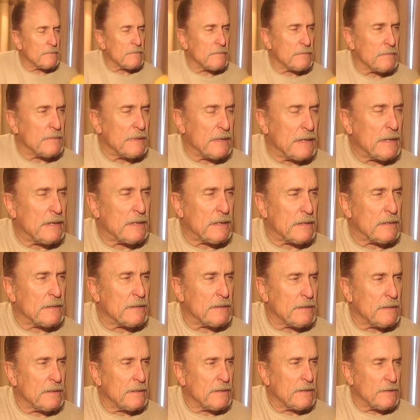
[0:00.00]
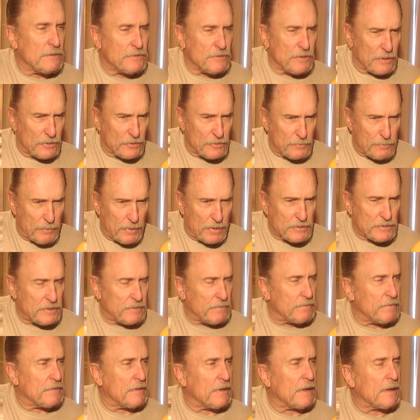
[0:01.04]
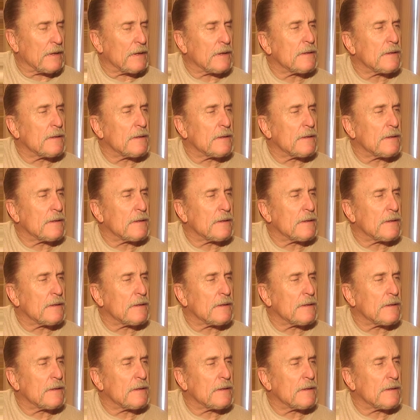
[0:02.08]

Yeah, it's an expressive thing.